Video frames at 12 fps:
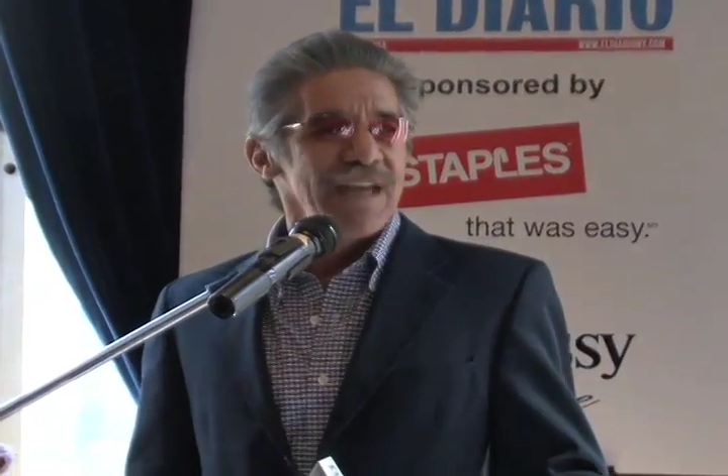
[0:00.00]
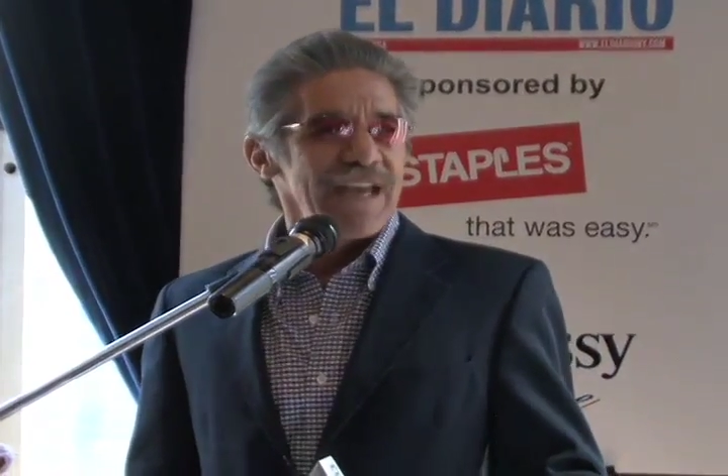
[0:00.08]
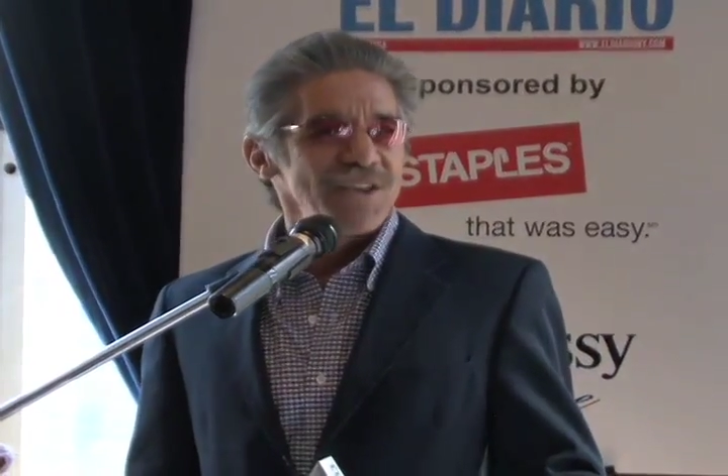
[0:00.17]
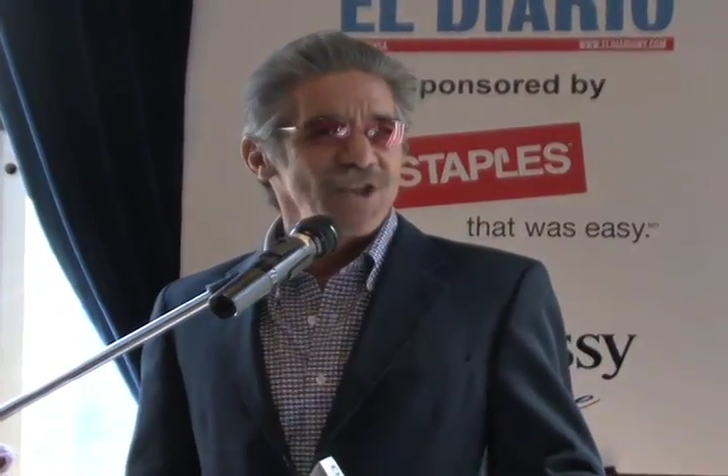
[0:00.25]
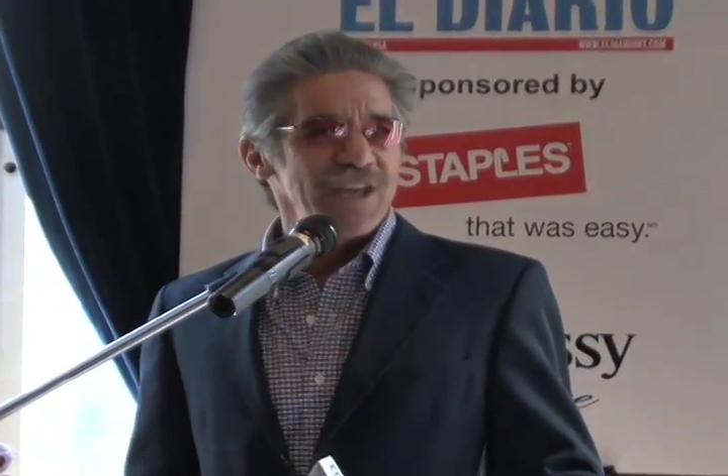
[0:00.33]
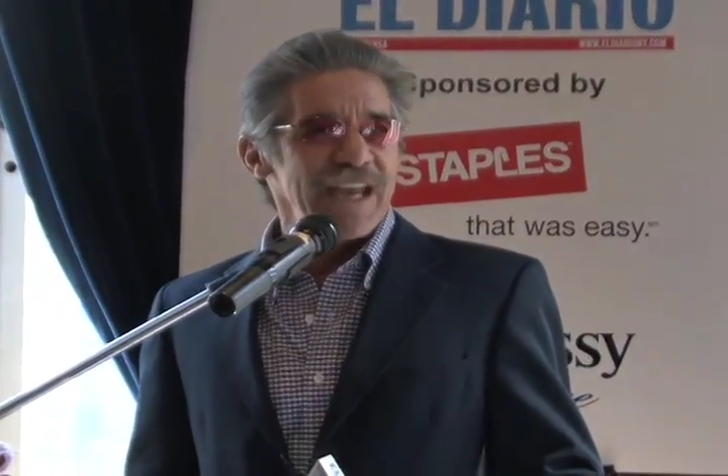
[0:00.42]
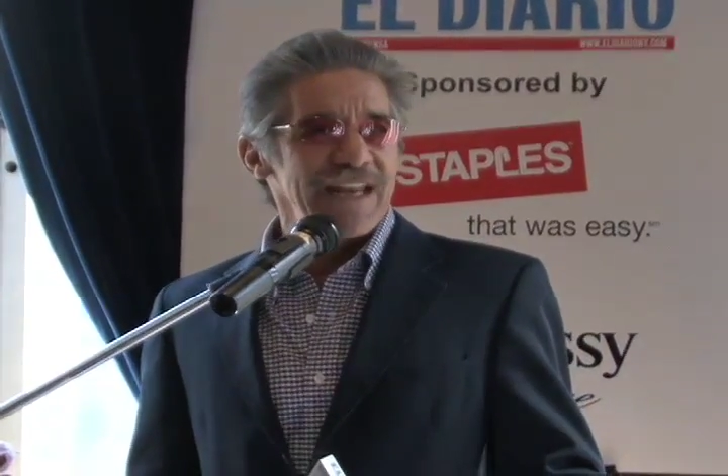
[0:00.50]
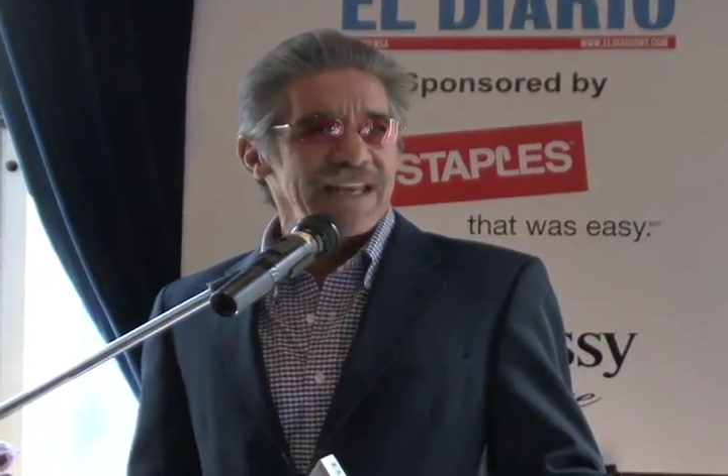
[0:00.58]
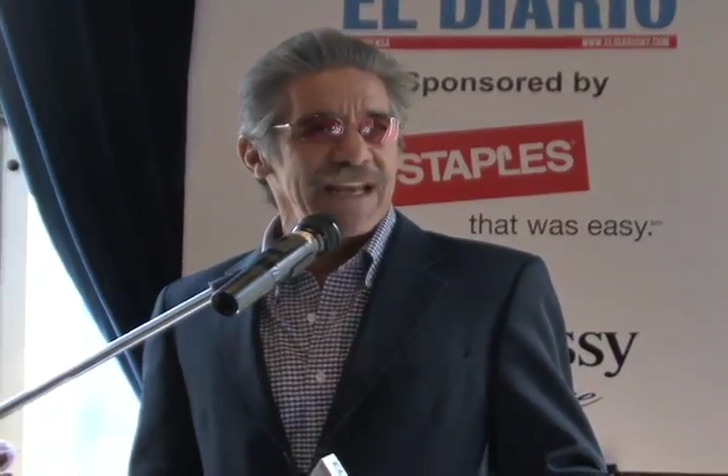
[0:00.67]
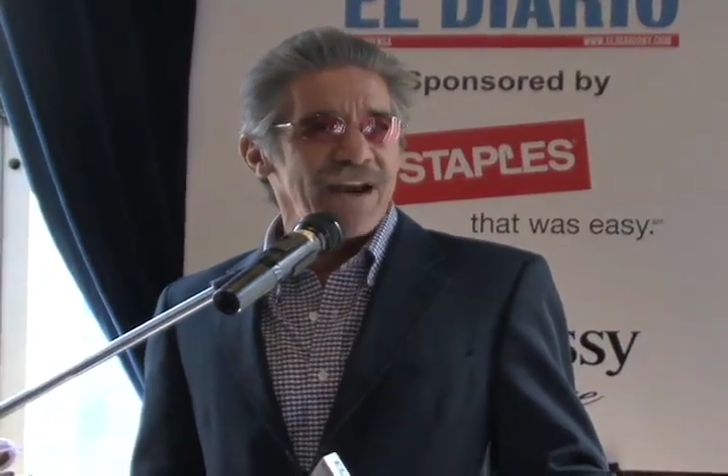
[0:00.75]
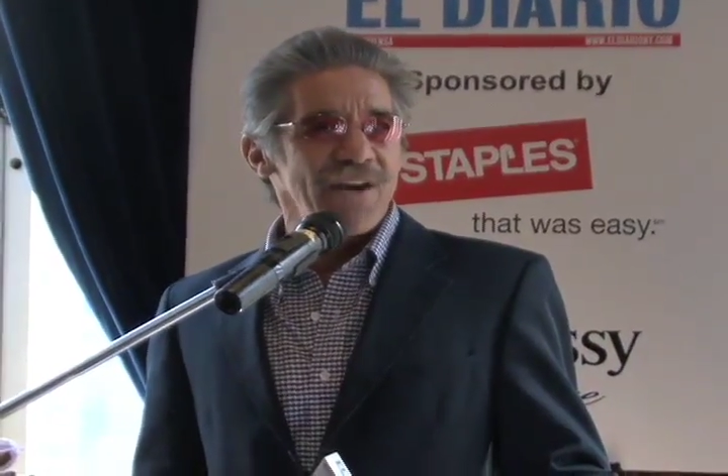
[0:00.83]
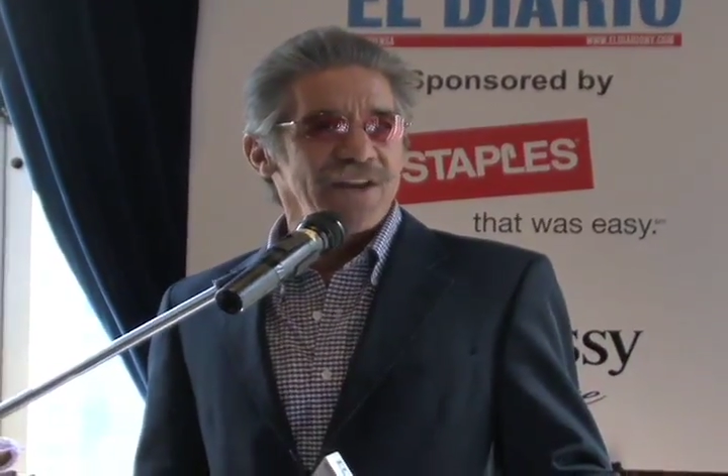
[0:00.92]

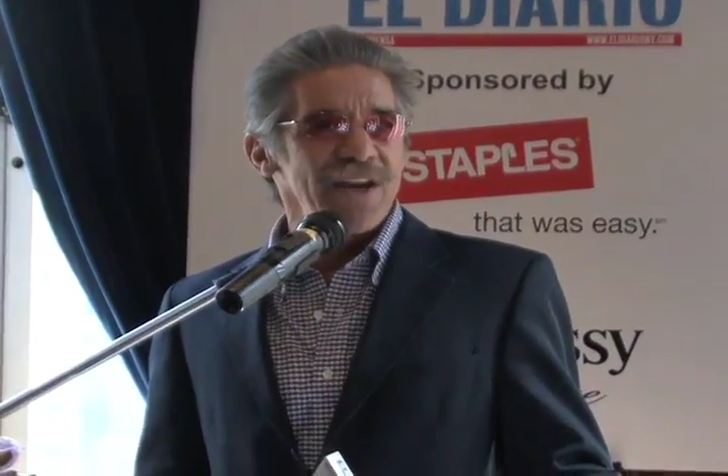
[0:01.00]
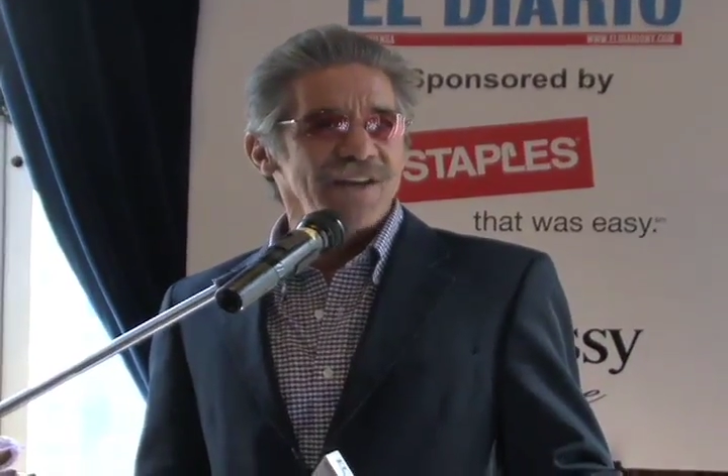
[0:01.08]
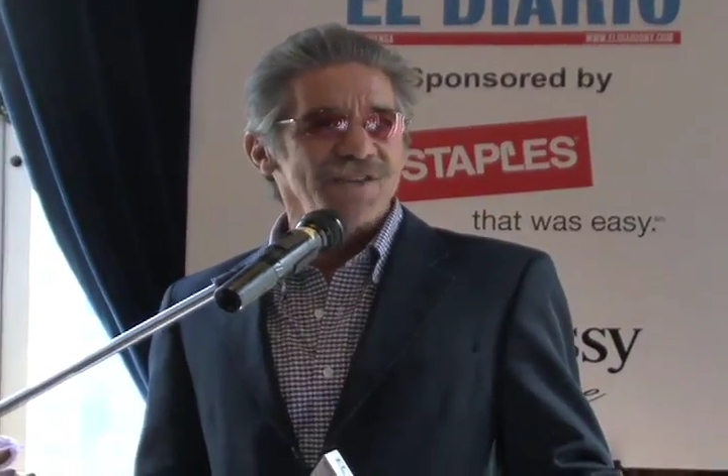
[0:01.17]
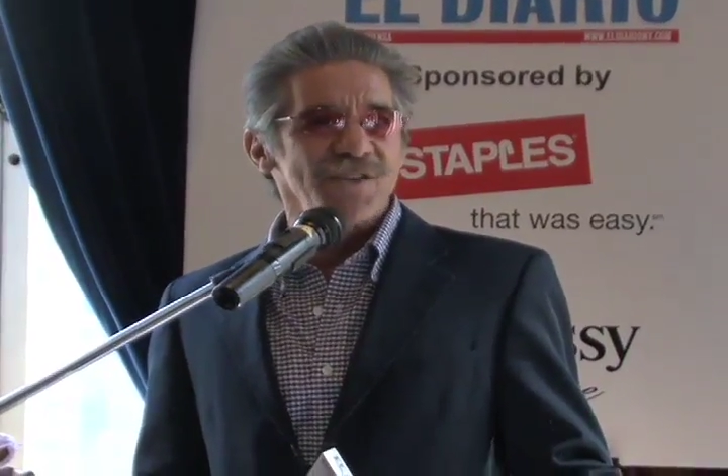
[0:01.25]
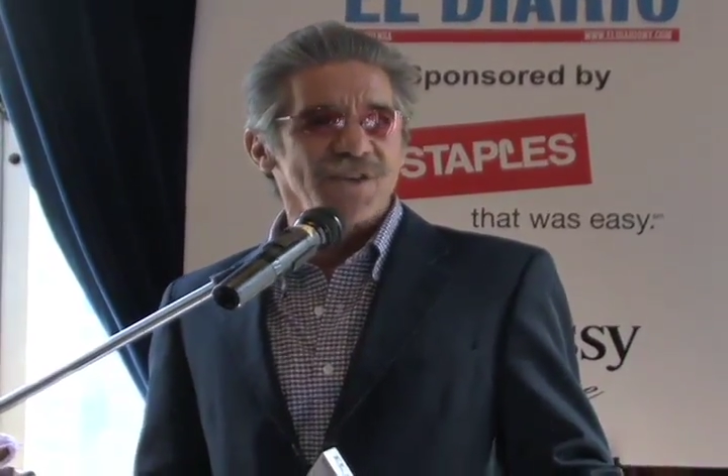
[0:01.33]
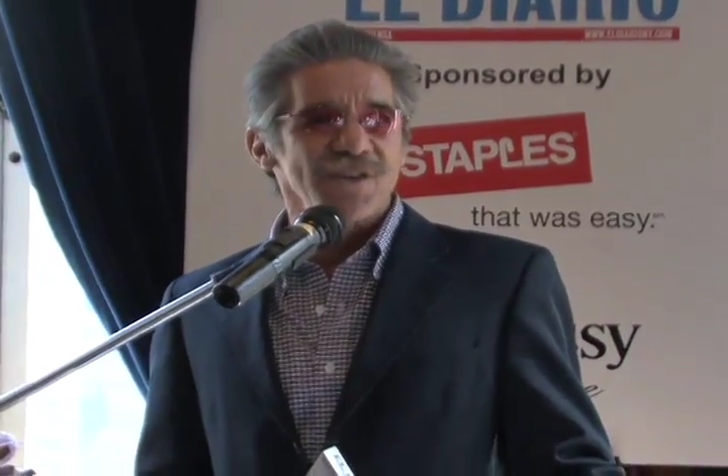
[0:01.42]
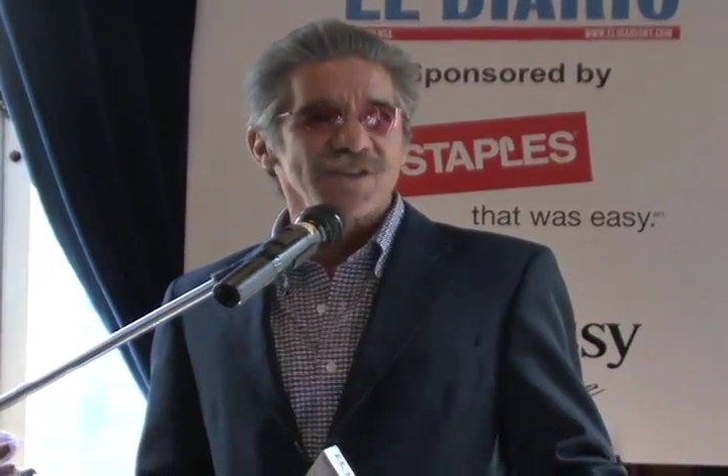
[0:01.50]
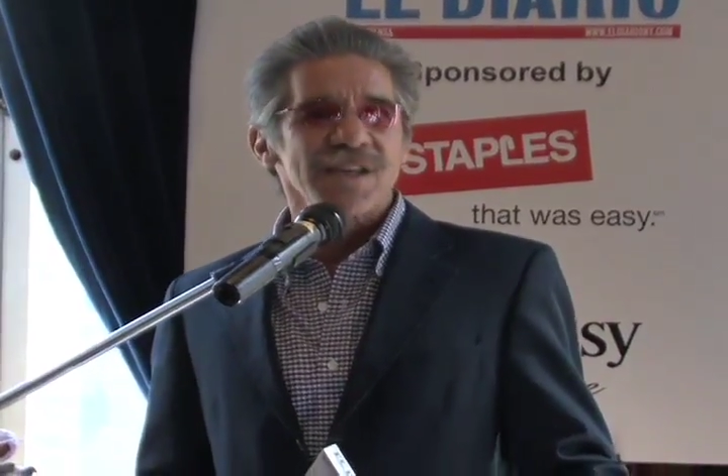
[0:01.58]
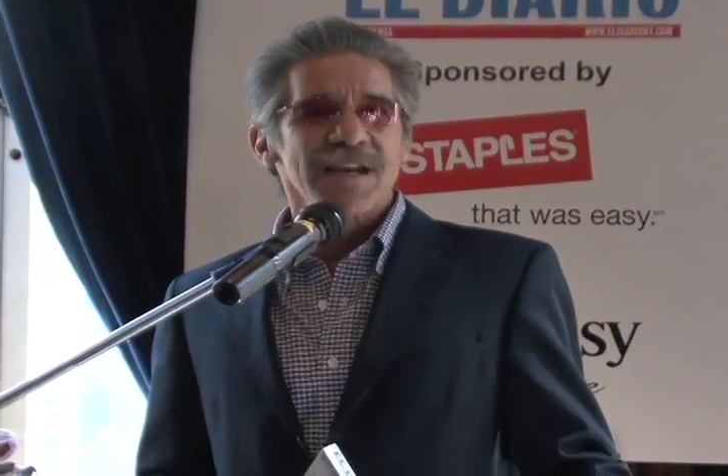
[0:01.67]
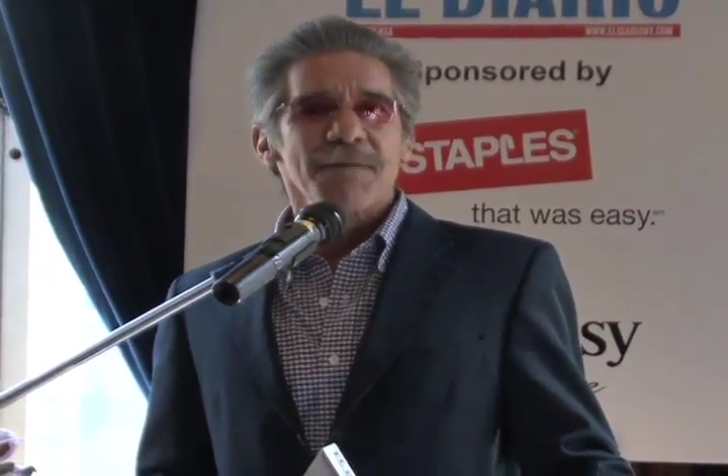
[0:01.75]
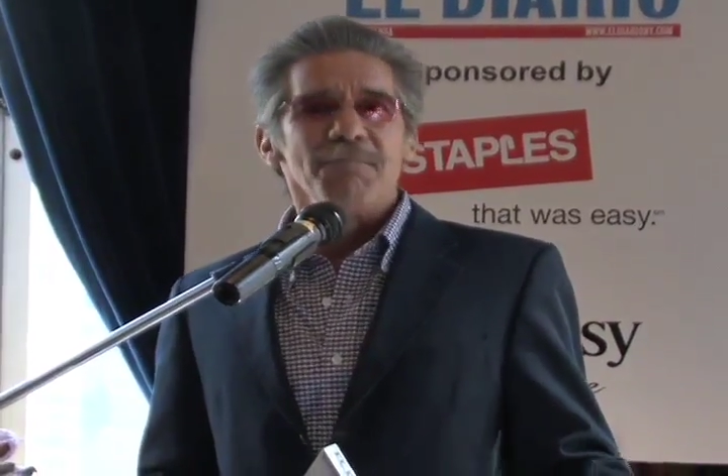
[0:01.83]
educating our youngsters.